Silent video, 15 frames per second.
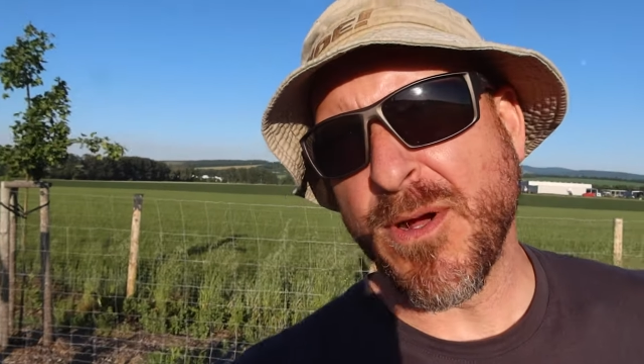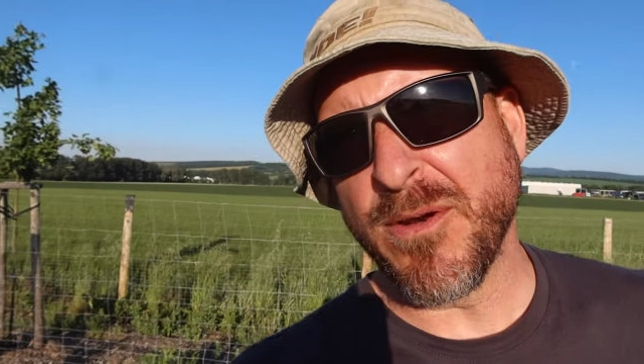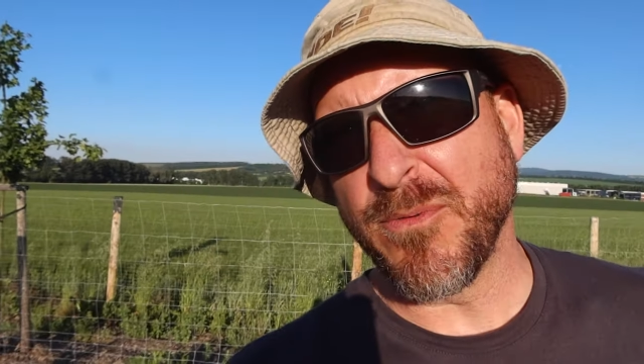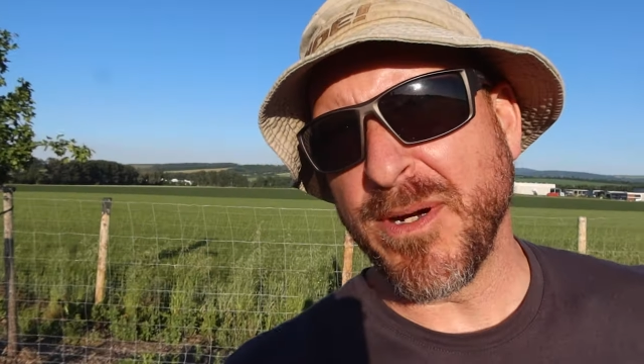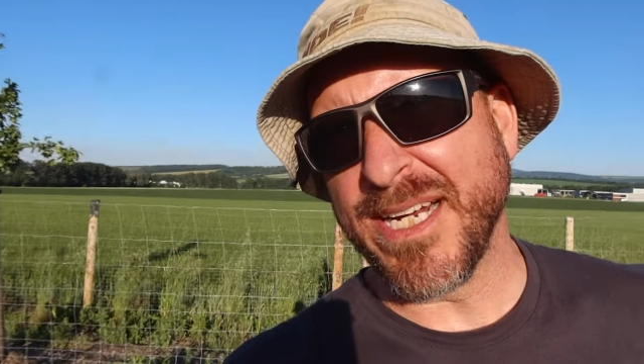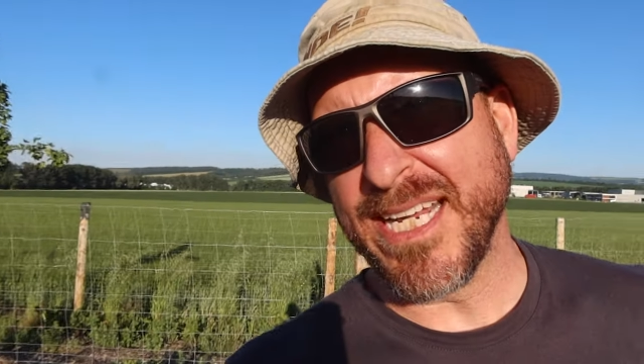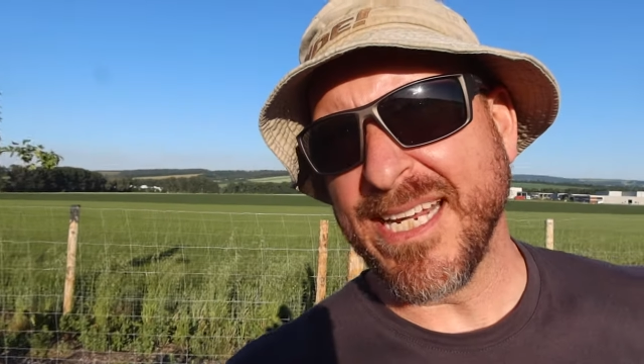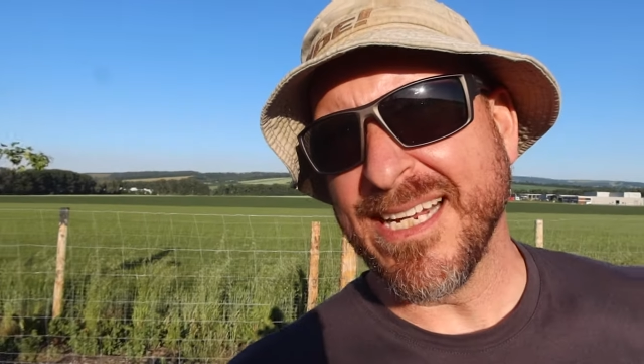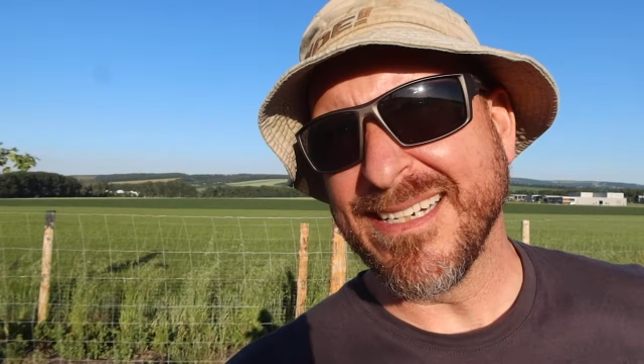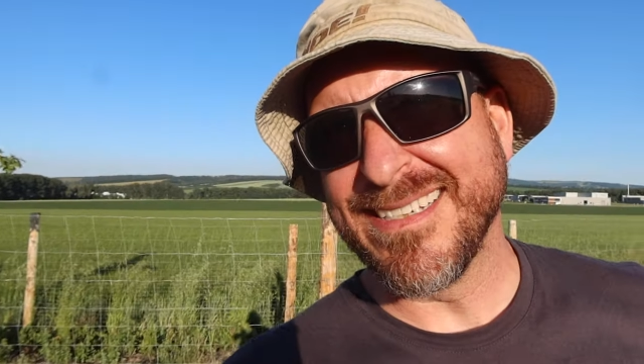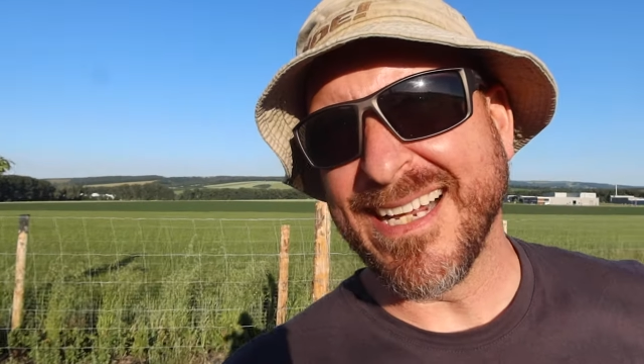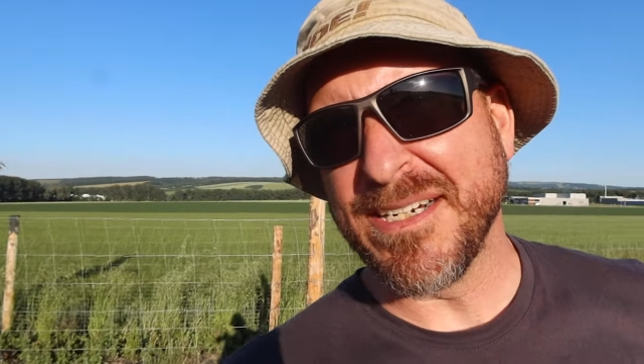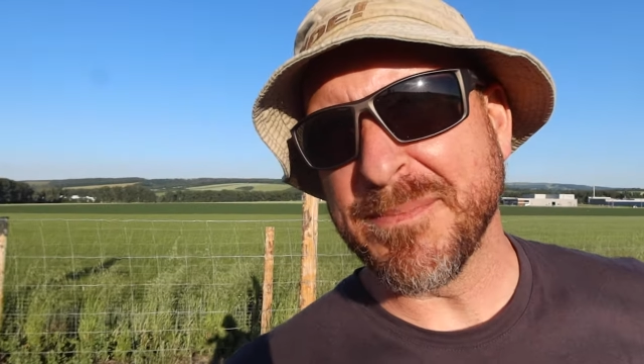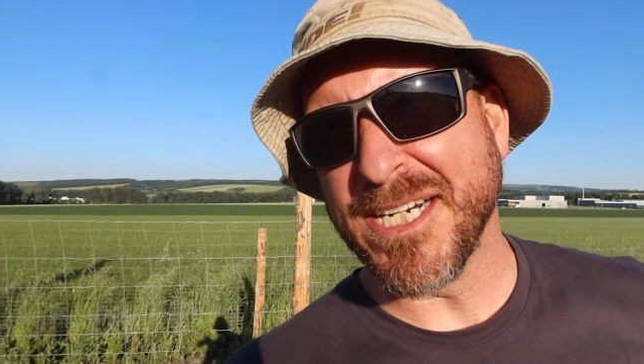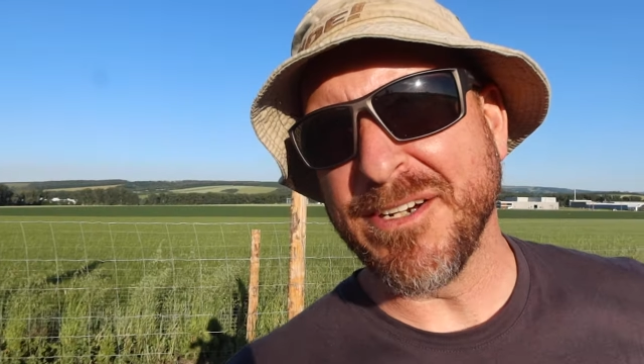want wingy.
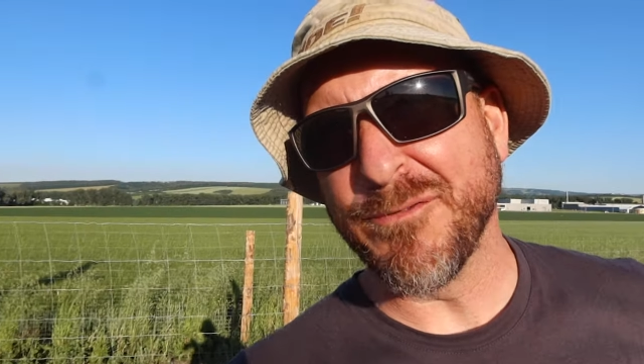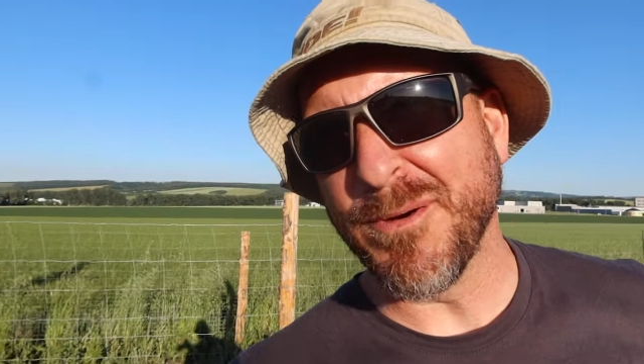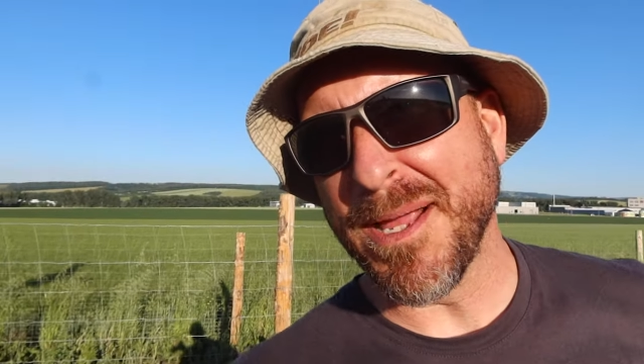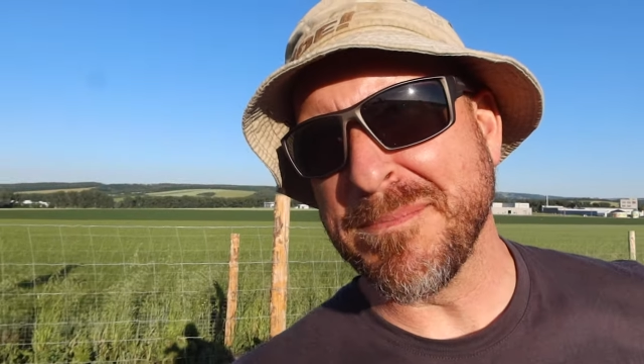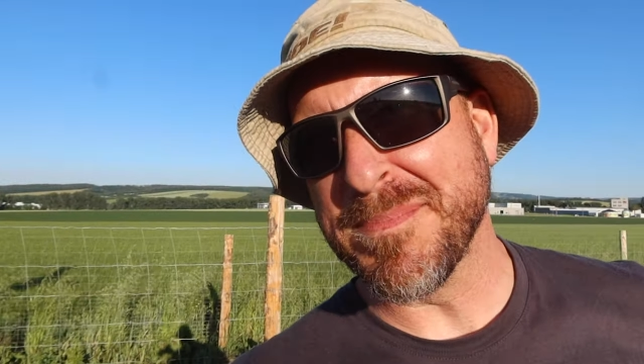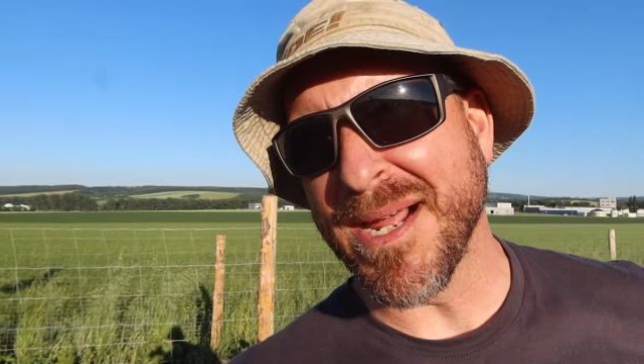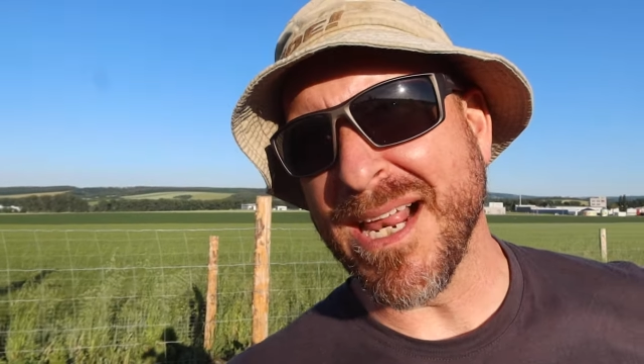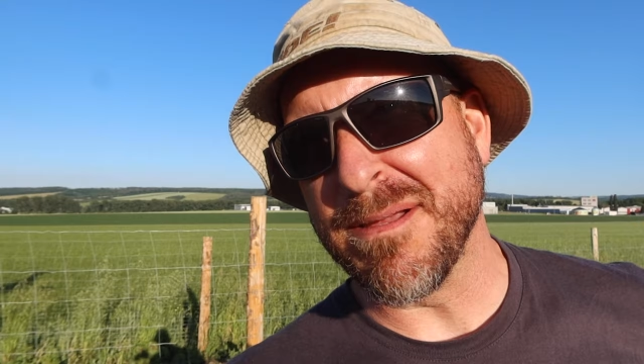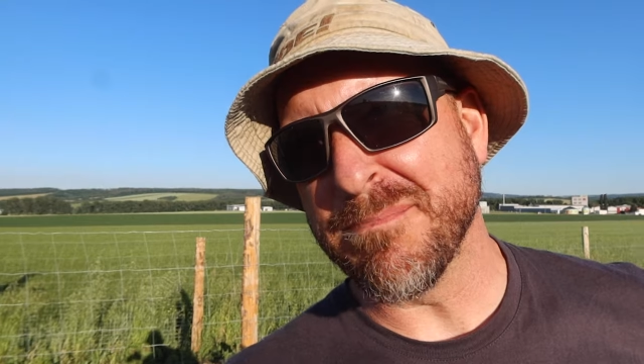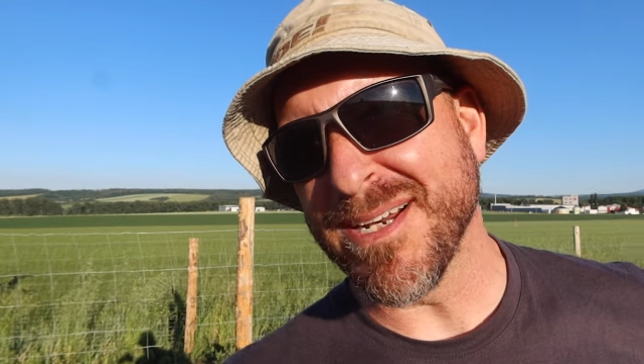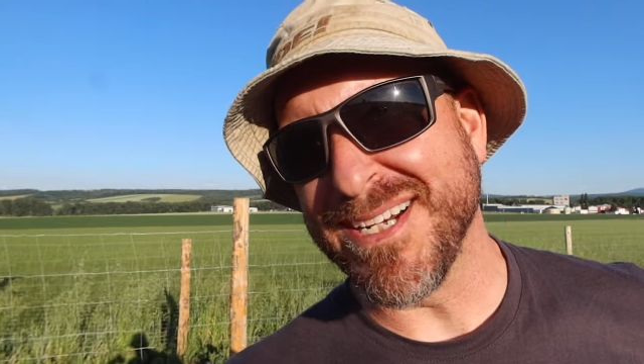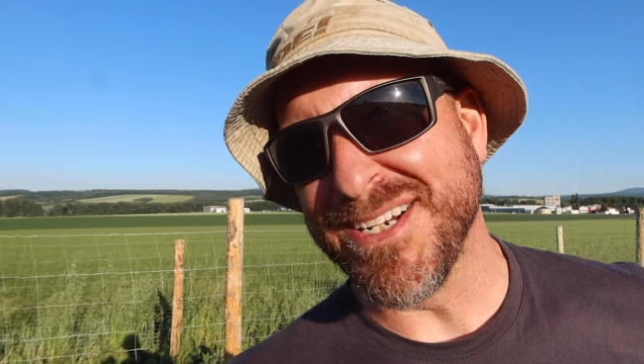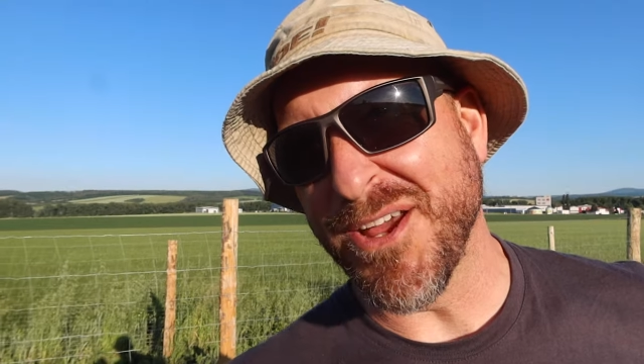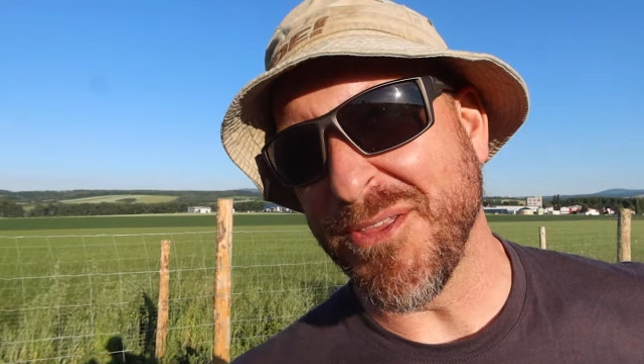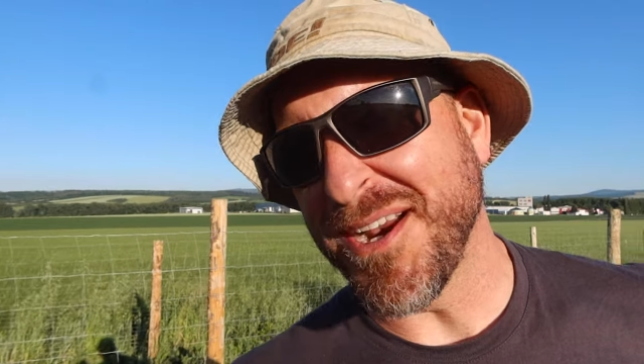Does
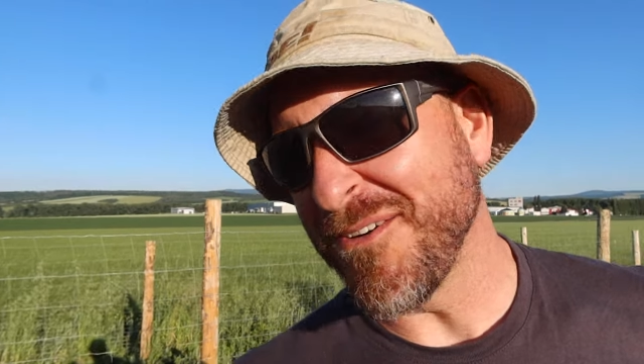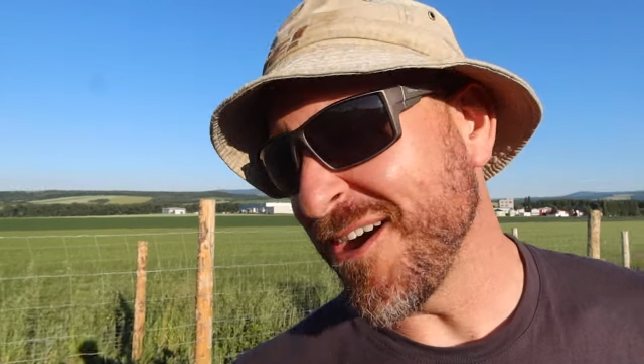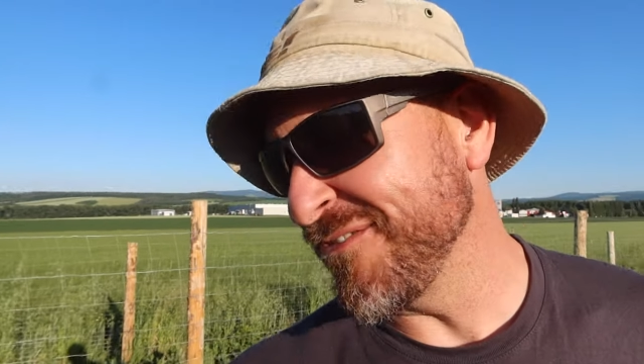anybody know that